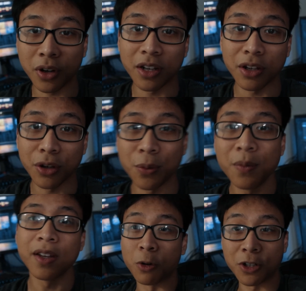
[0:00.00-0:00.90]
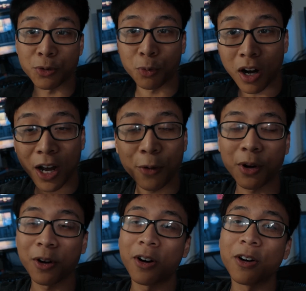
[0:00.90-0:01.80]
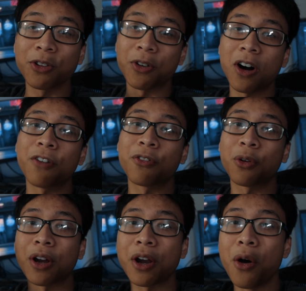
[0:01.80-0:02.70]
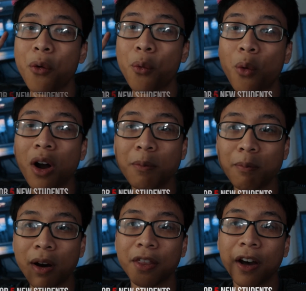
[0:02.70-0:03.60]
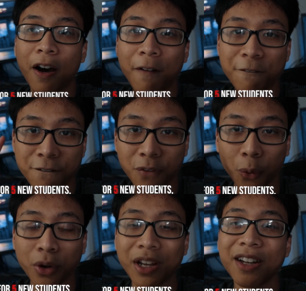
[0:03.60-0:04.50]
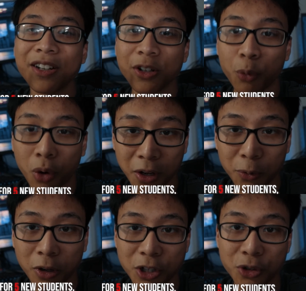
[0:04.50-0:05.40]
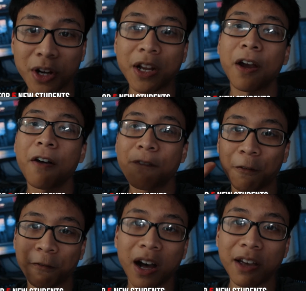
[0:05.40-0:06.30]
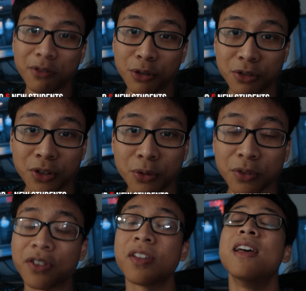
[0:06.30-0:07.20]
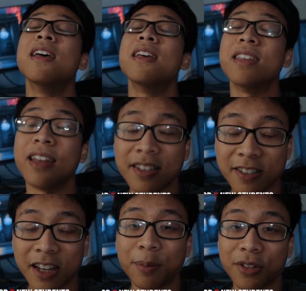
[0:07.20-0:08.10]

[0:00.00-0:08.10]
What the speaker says: can you, which is why we are also offering 1 month of free one-on-one training for 5 new students. Yes, I'm